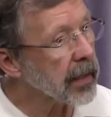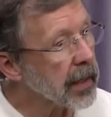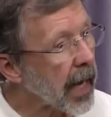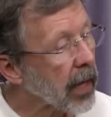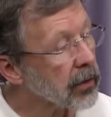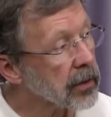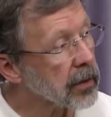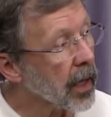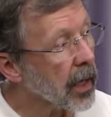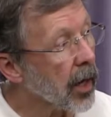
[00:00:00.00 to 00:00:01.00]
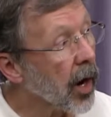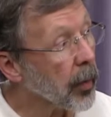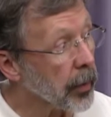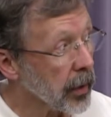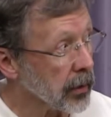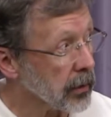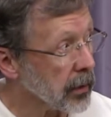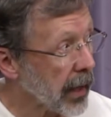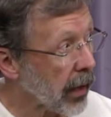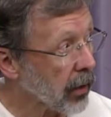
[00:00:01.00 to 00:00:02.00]
count uh, ARPA,
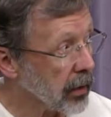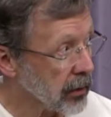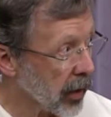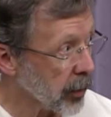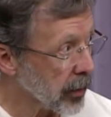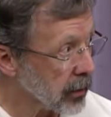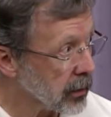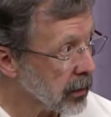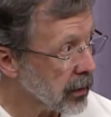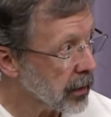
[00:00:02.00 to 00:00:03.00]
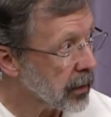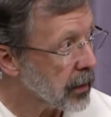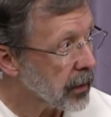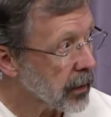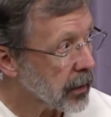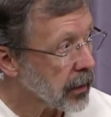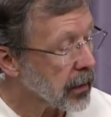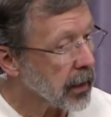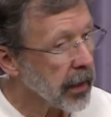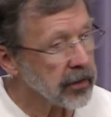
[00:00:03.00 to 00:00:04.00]
now called DARPA, oh.
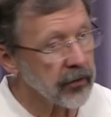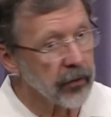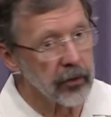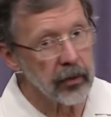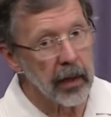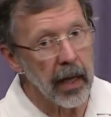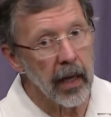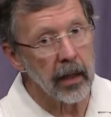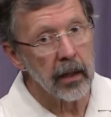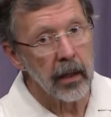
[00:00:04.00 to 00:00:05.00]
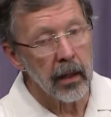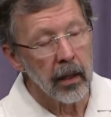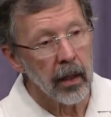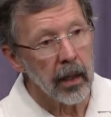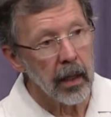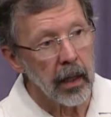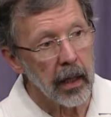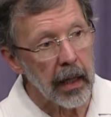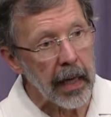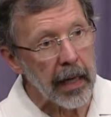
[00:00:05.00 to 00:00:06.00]
as the first one, and
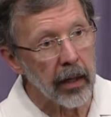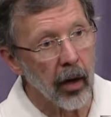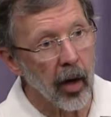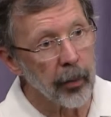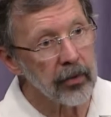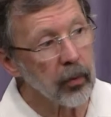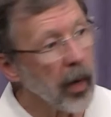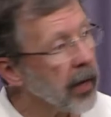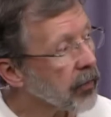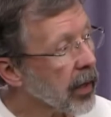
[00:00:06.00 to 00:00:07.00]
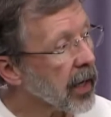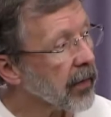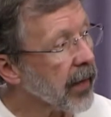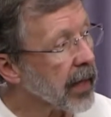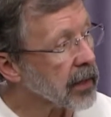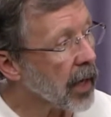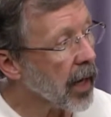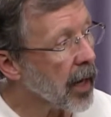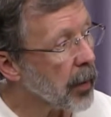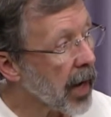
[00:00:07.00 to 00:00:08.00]
uh, and ARPA's way of running at that
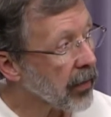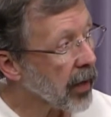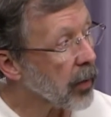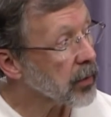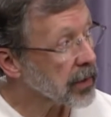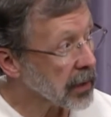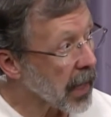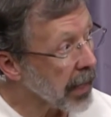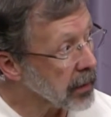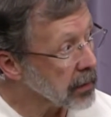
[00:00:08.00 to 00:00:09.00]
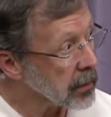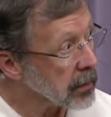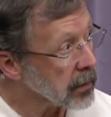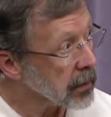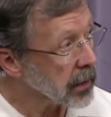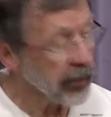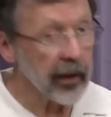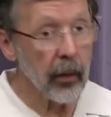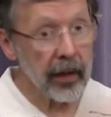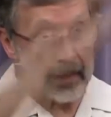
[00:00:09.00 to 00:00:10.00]
time, I thought, was enlightened. Uh-huh. I think
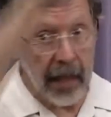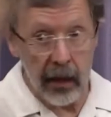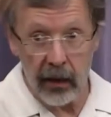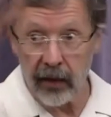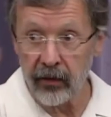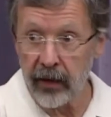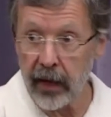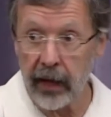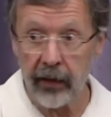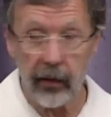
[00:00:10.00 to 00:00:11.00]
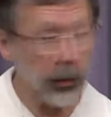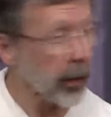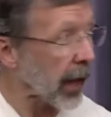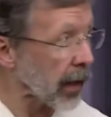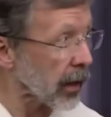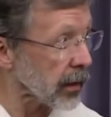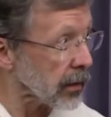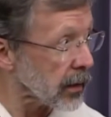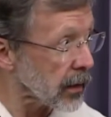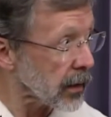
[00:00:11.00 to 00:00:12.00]
they went downhill after that, and I think they're back on.
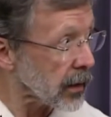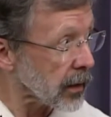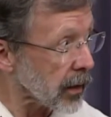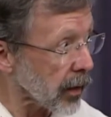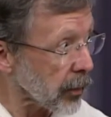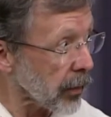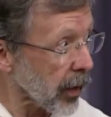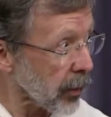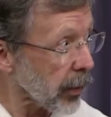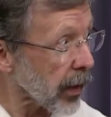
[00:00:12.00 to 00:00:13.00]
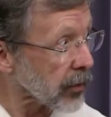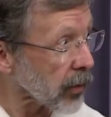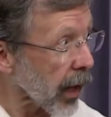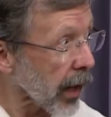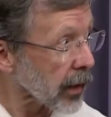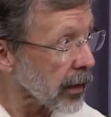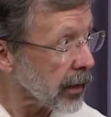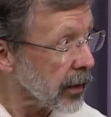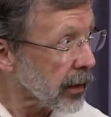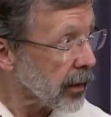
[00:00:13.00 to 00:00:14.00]
On a, on a better track,
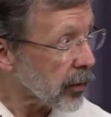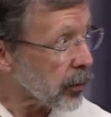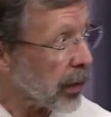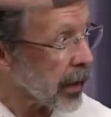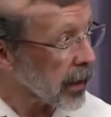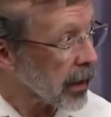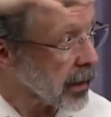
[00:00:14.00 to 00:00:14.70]
but